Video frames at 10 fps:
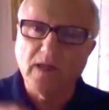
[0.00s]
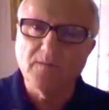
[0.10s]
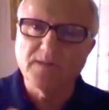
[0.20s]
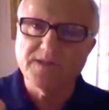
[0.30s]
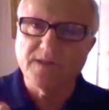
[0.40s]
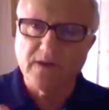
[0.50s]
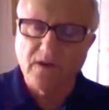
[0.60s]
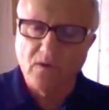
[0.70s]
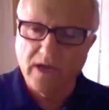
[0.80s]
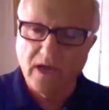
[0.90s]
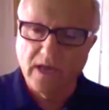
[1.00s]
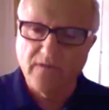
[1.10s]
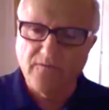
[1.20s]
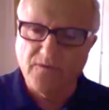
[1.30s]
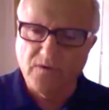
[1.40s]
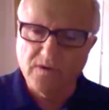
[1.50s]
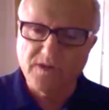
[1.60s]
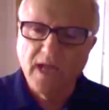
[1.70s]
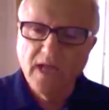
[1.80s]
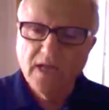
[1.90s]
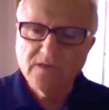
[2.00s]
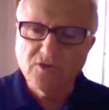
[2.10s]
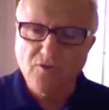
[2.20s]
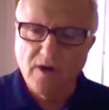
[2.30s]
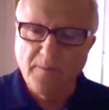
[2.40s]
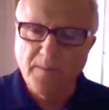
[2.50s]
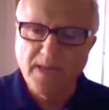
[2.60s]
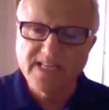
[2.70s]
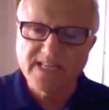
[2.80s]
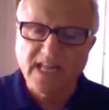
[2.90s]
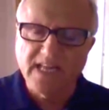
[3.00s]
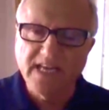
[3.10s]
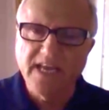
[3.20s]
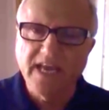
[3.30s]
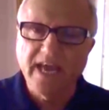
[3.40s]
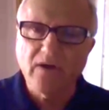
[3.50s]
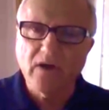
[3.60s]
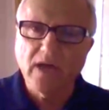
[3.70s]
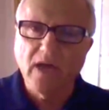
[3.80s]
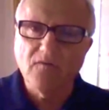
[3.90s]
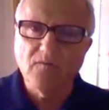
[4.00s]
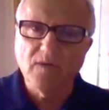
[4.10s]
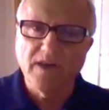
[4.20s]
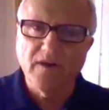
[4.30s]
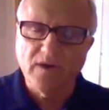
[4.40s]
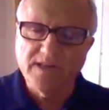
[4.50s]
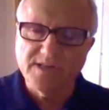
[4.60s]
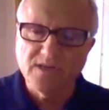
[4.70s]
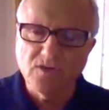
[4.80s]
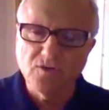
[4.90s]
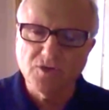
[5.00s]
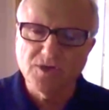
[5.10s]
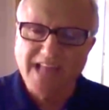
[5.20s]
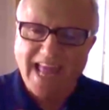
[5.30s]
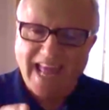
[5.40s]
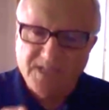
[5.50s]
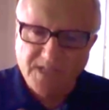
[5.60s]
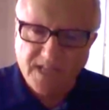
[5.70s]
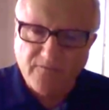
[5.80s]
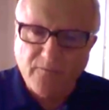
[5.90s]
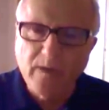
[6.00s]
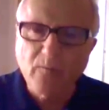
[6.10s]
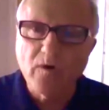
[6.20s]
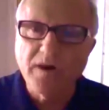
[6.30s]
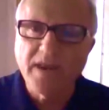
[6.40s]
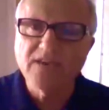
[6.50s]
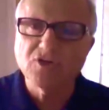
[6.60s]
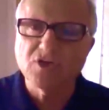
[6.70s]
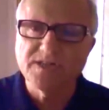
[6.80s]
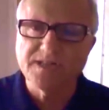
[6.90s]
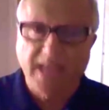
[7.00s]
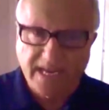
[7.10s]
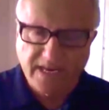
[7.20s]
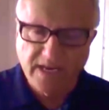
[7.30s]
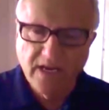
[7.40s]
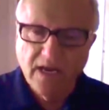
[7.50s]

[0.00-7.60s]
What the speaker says: elements that are going on here. First, Trump is cleaning out our government and our institutions as if we were a nation state.